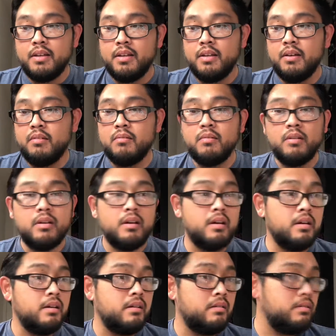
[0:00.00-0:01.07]

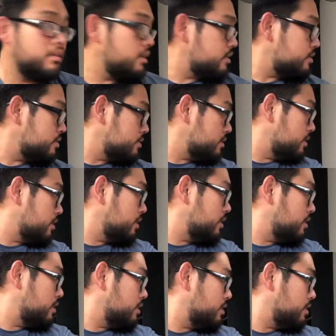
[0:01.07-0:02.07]
Let's see.